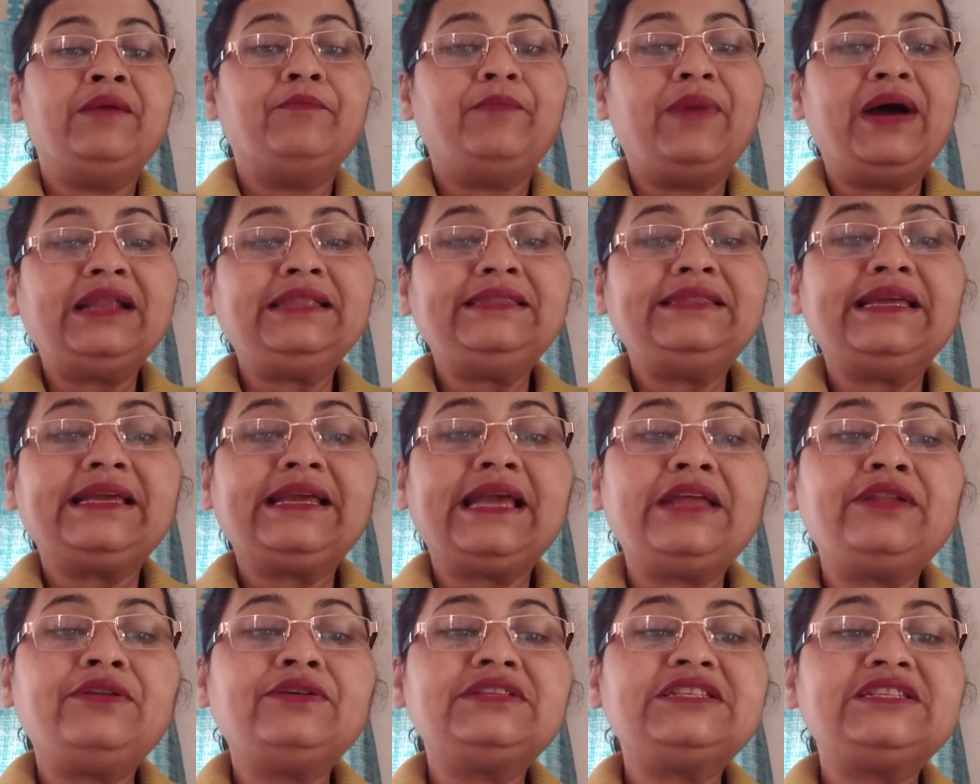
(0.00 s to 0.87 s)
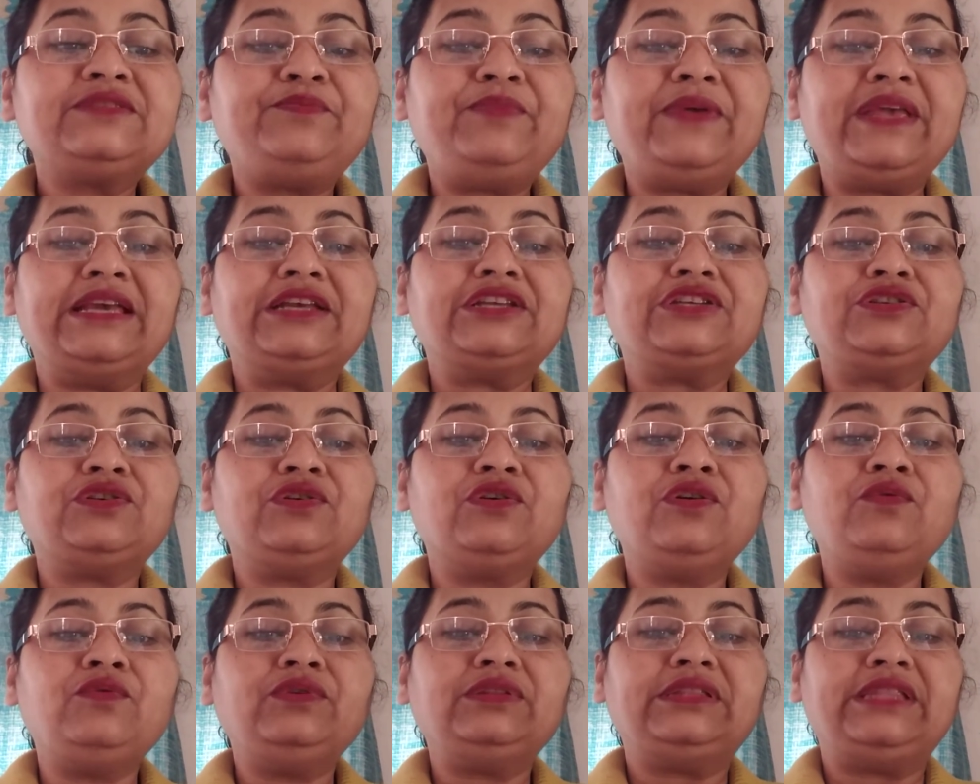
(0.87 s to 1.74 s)
but they cannot speak
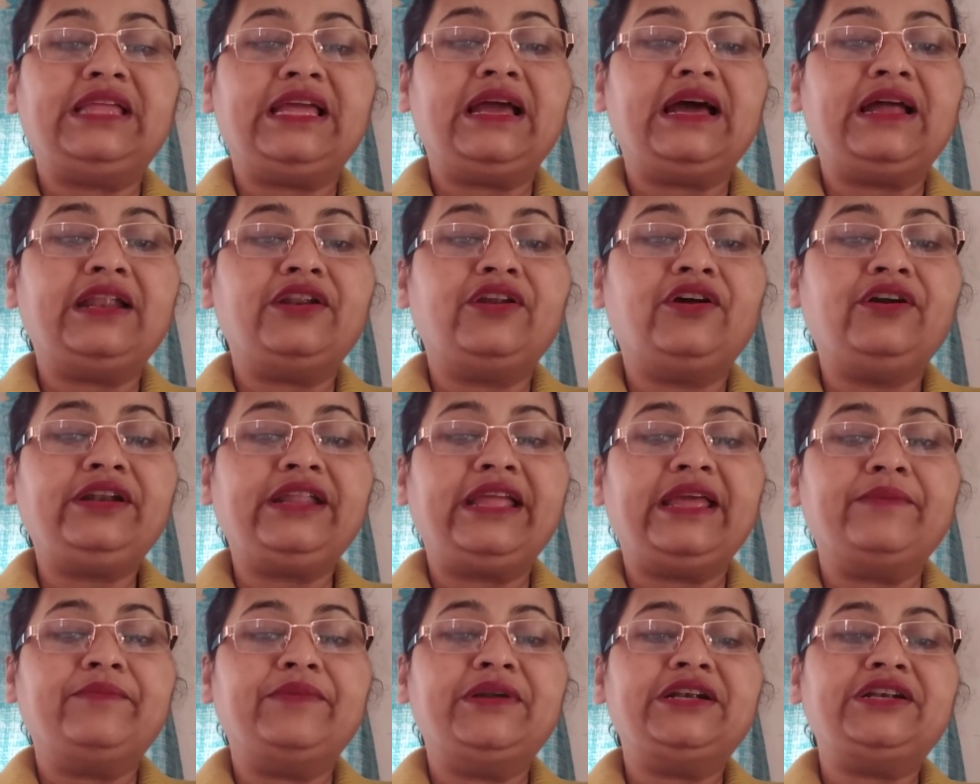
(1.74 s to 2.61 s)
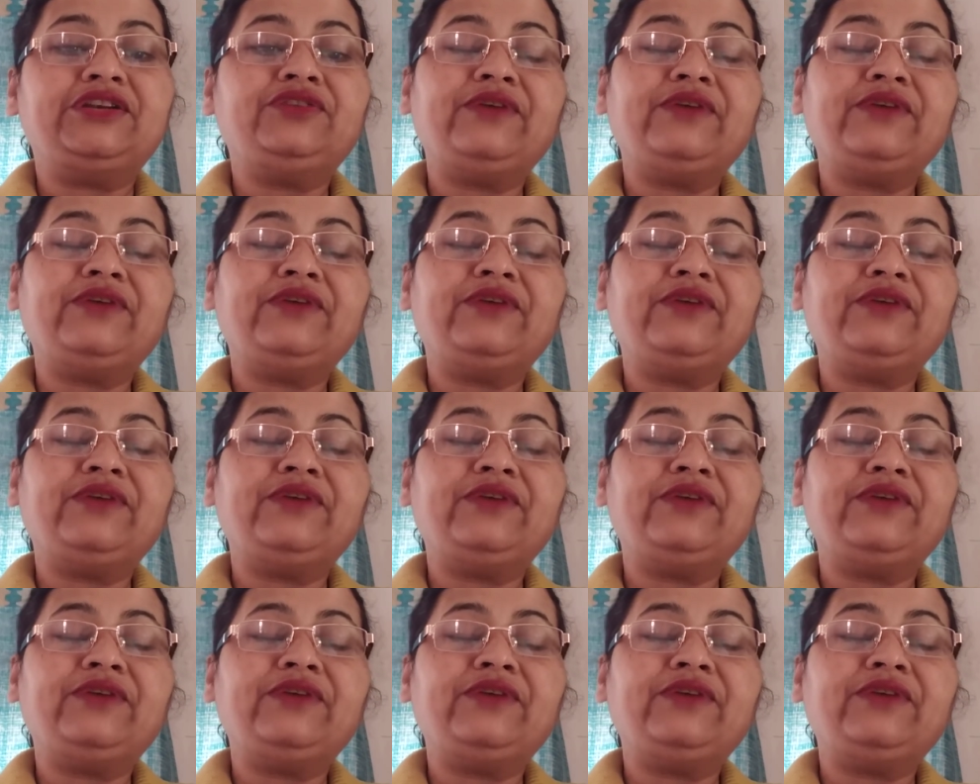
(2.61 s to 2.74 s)
so they are not able